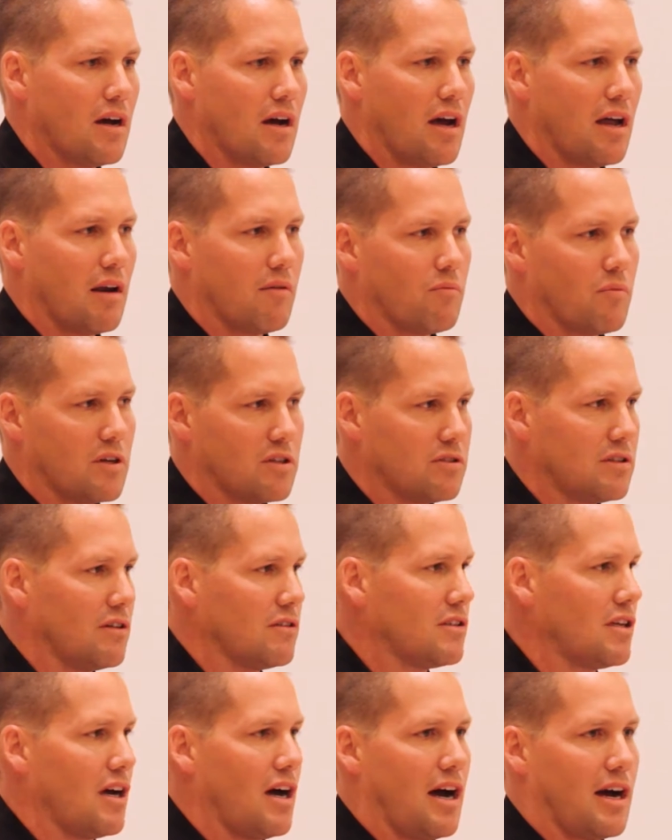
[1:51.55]
and we still
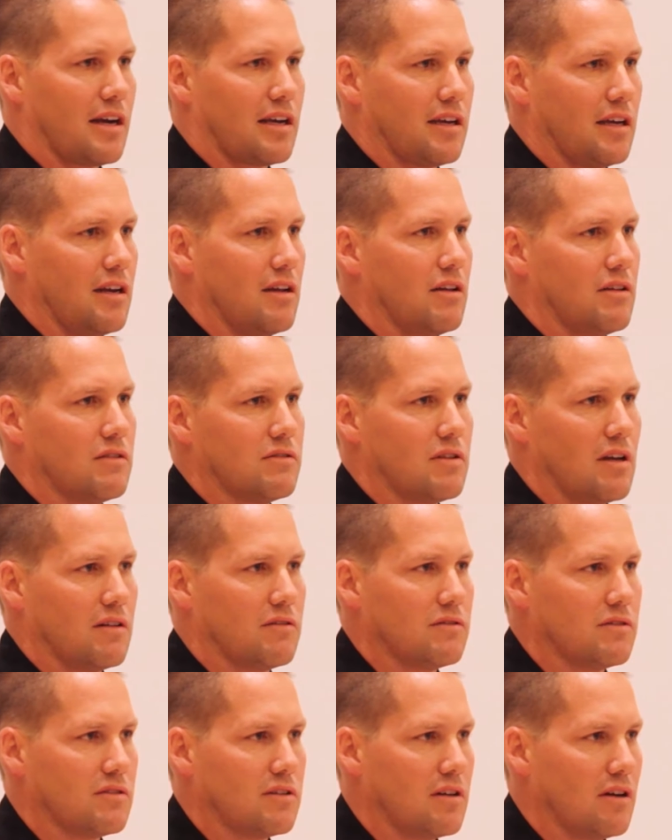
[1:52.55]
talk, and it's,
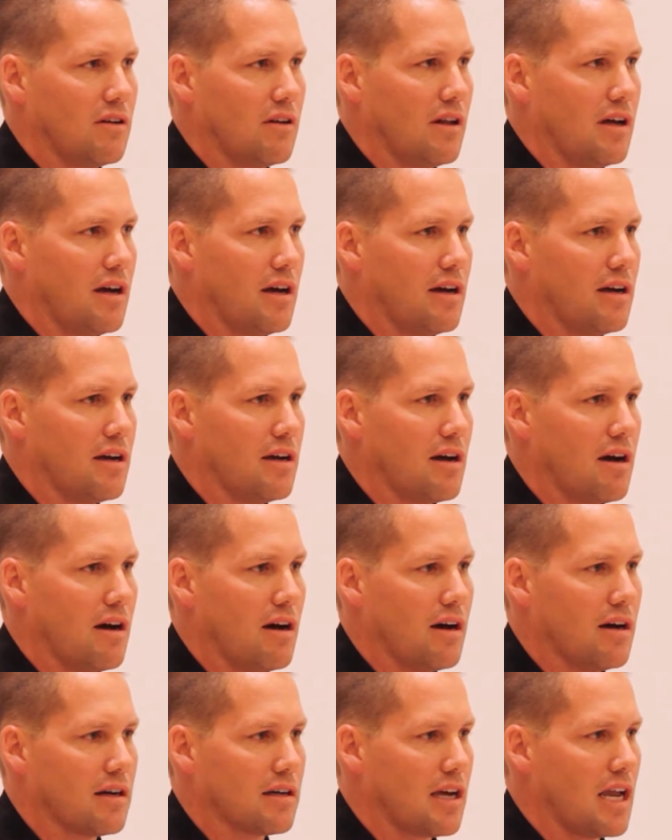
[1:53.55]
it's still a uh,